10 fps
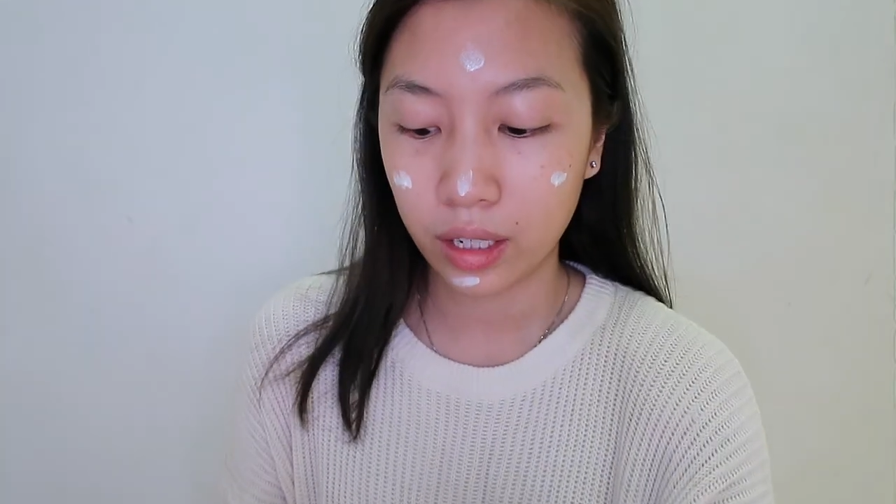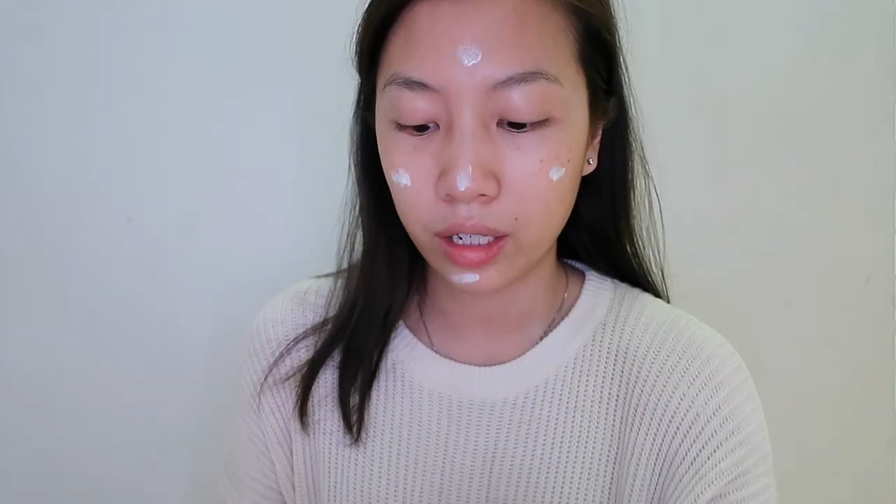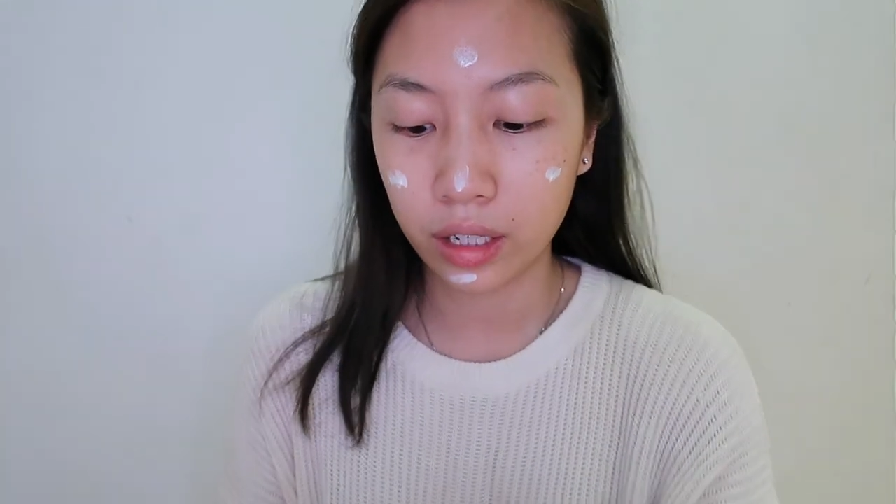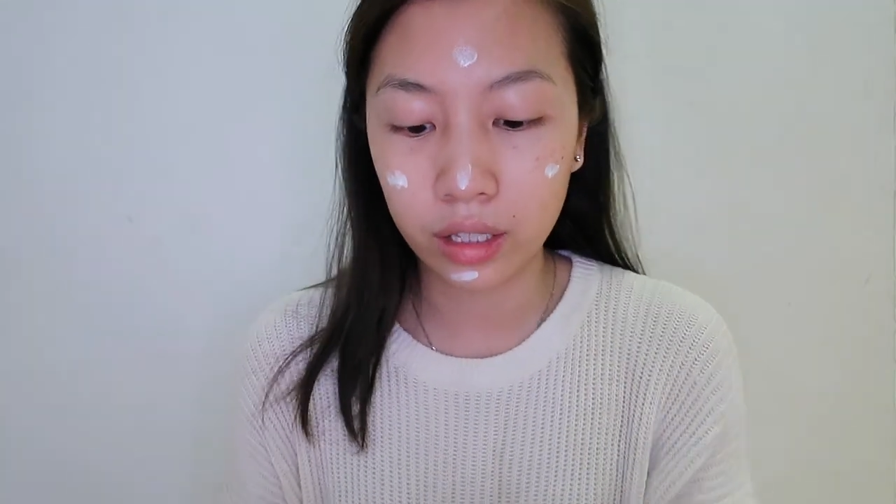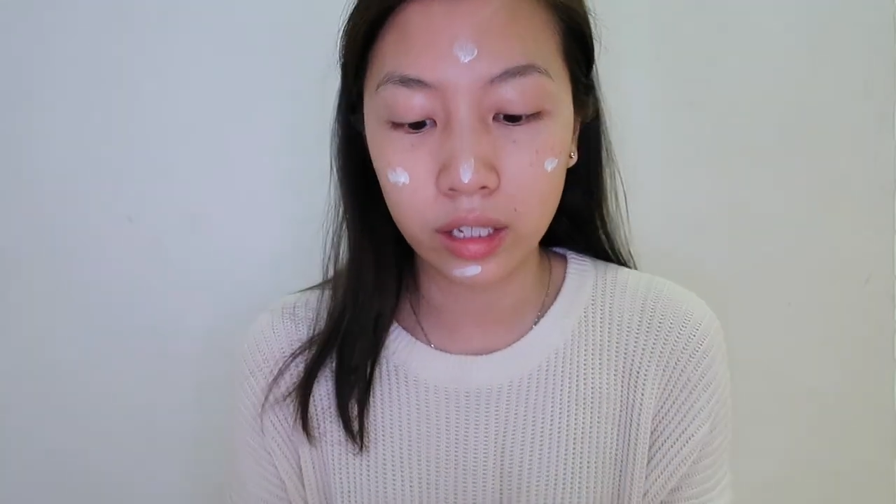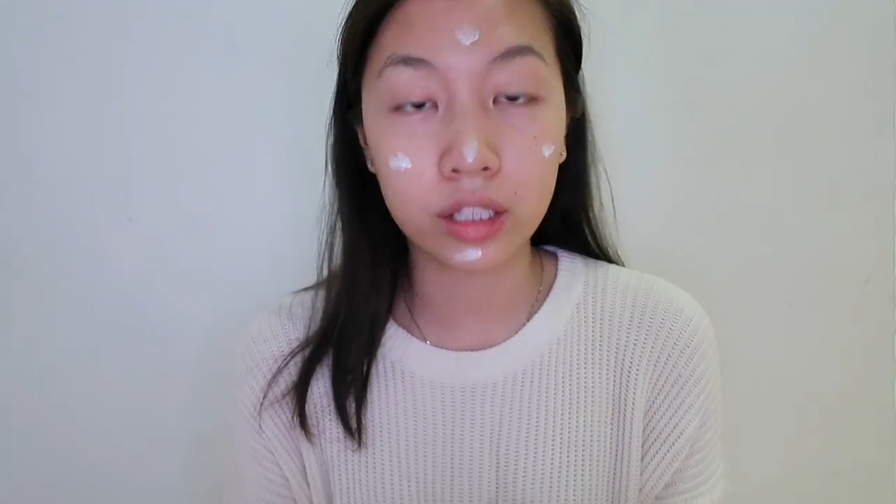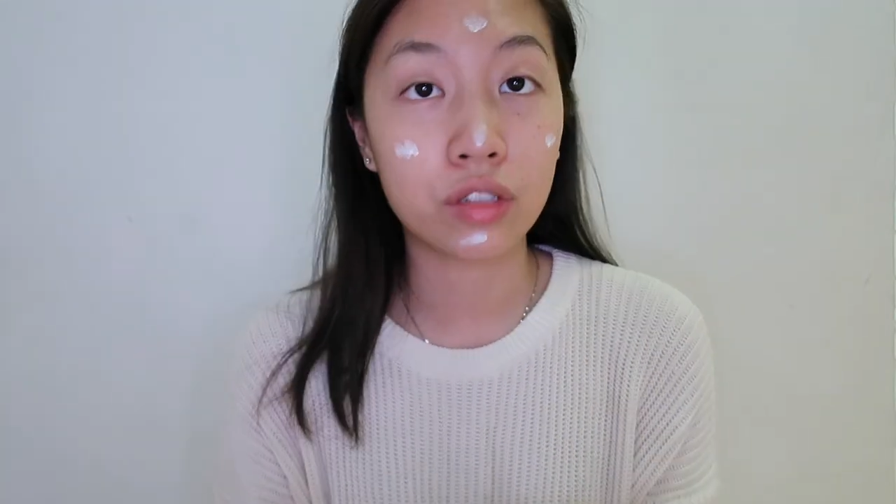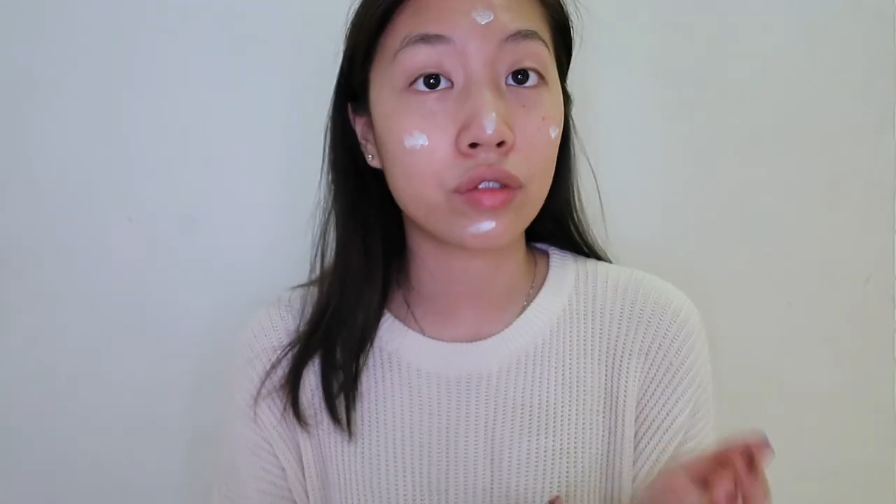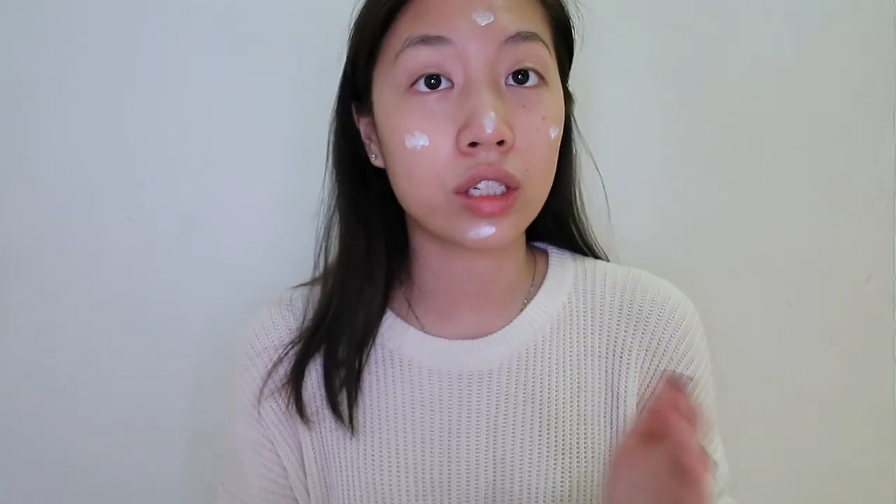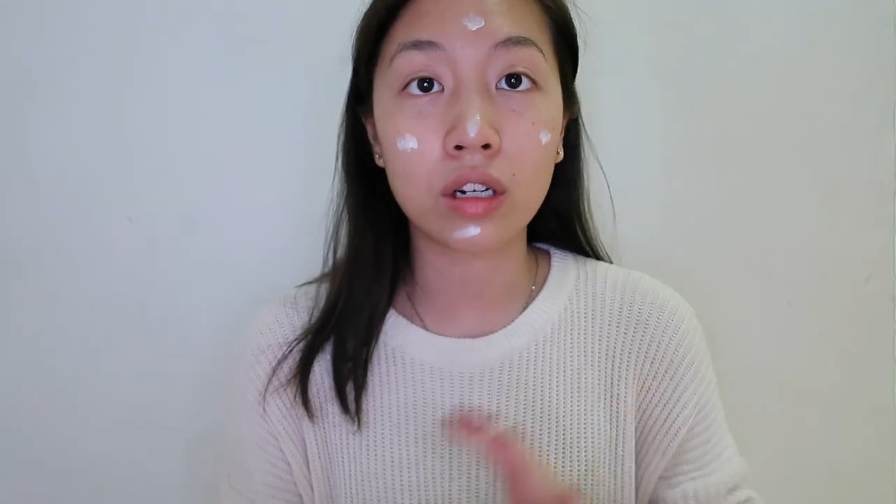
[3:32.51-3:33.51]
and
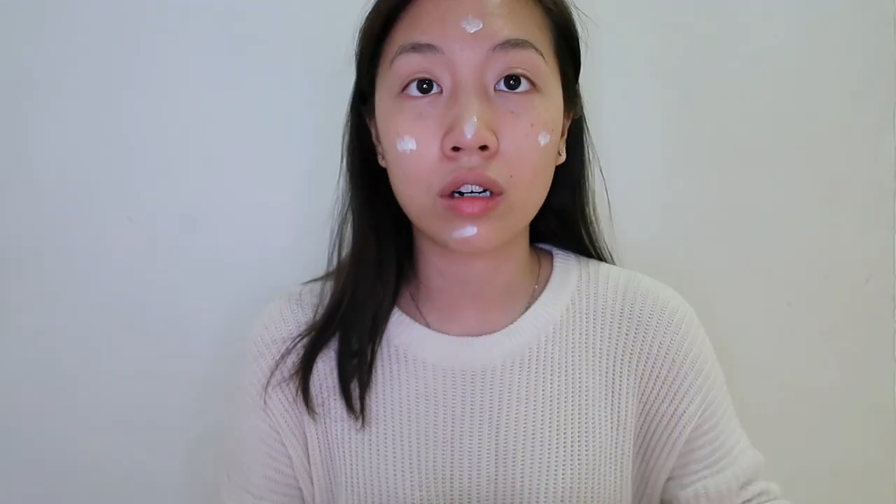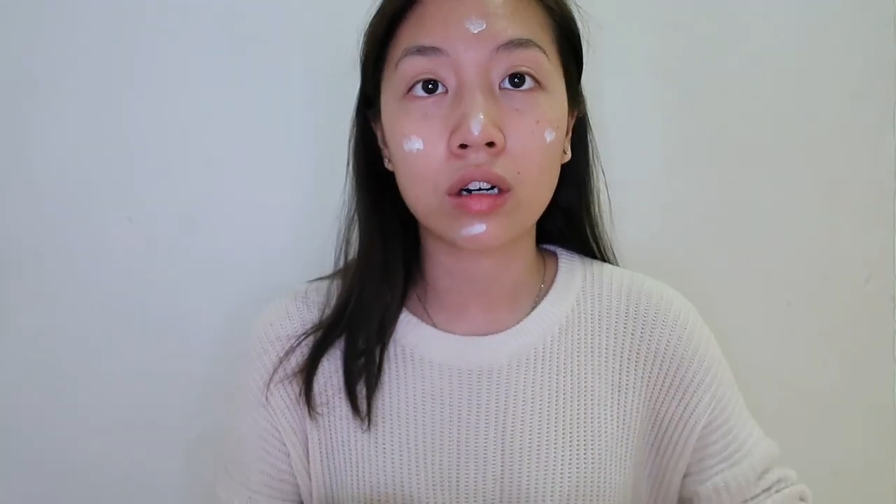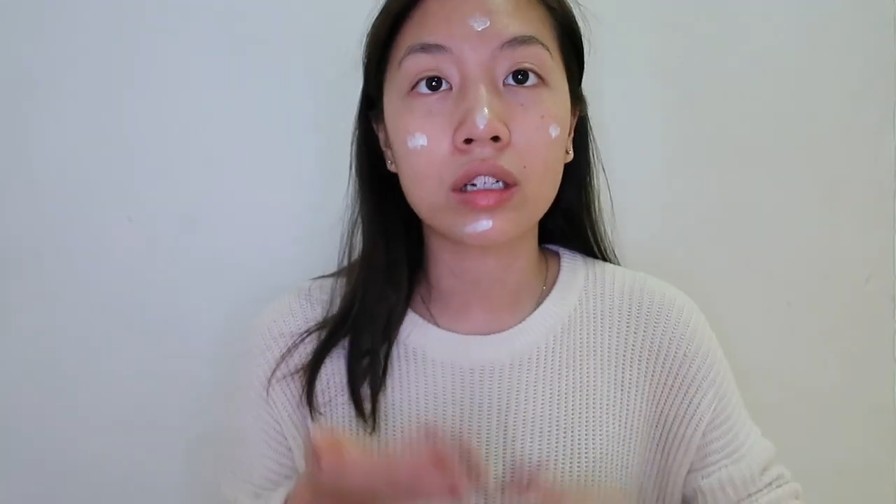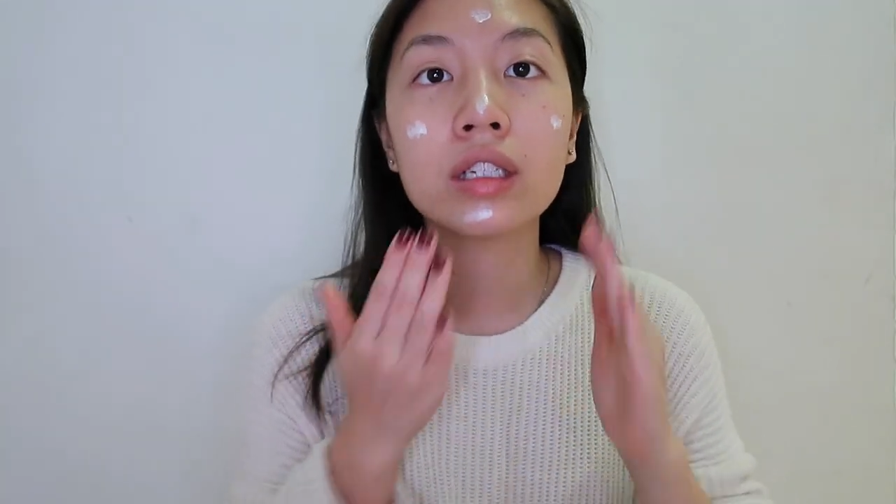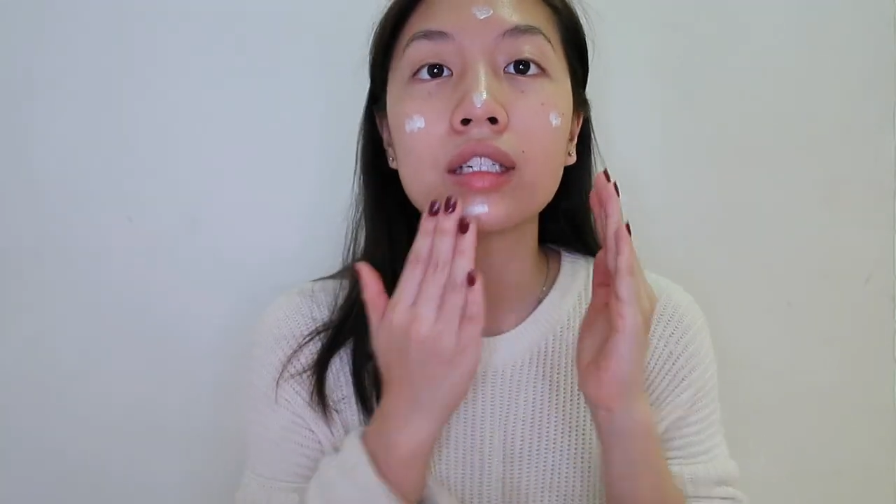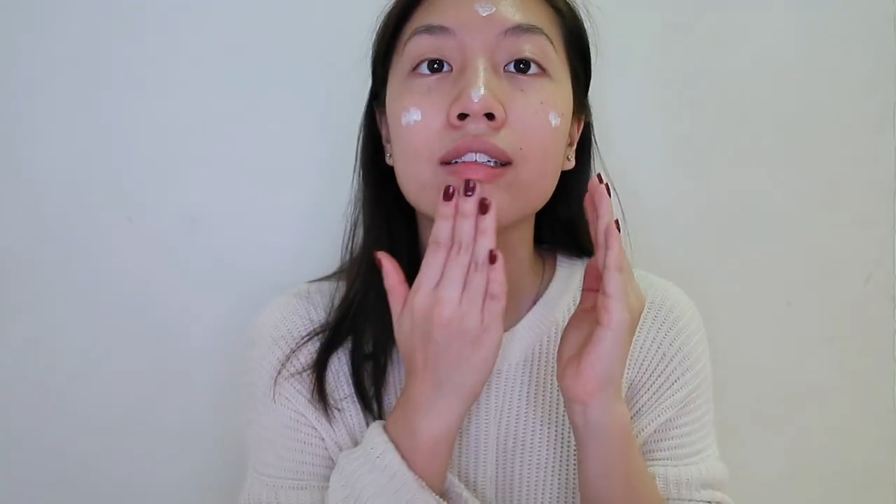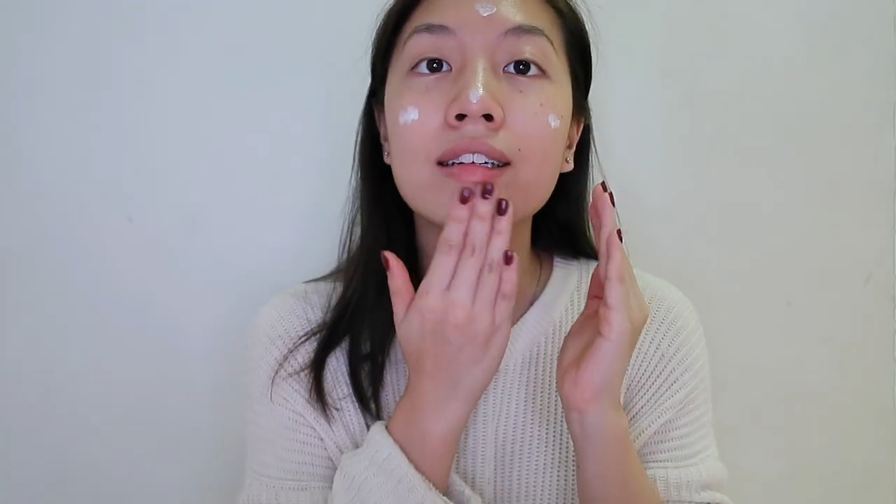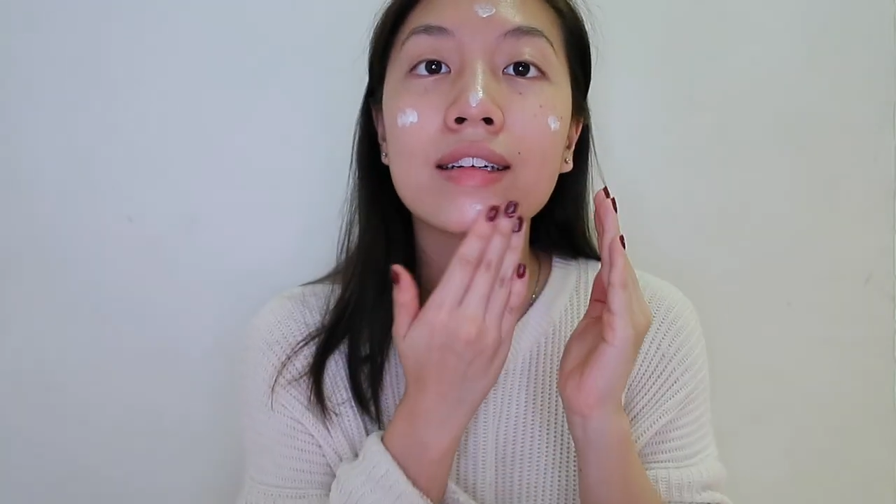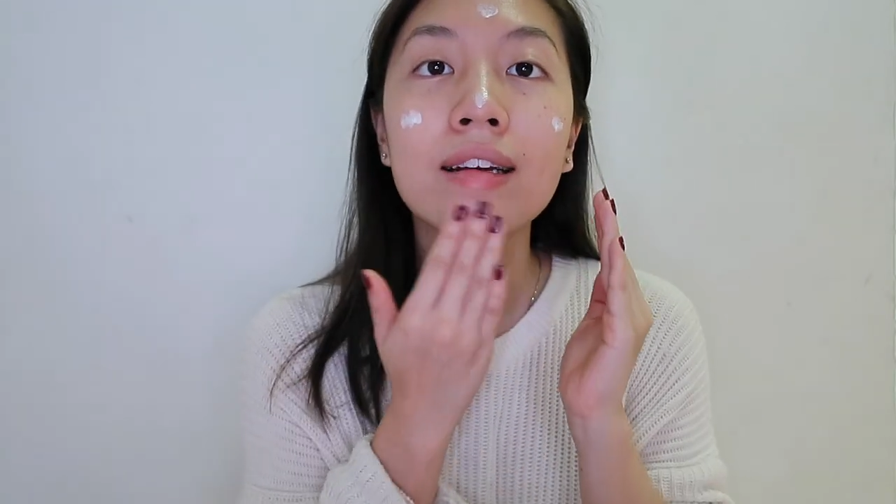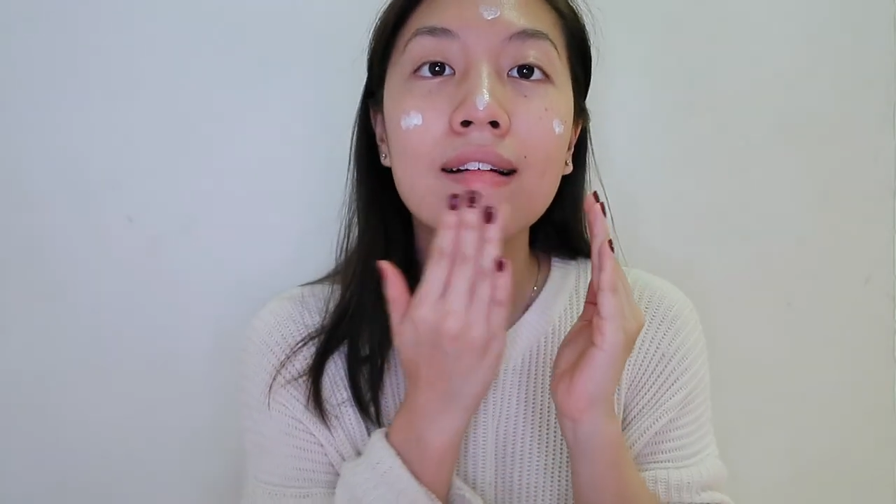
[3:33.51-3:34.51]
it's really hot here.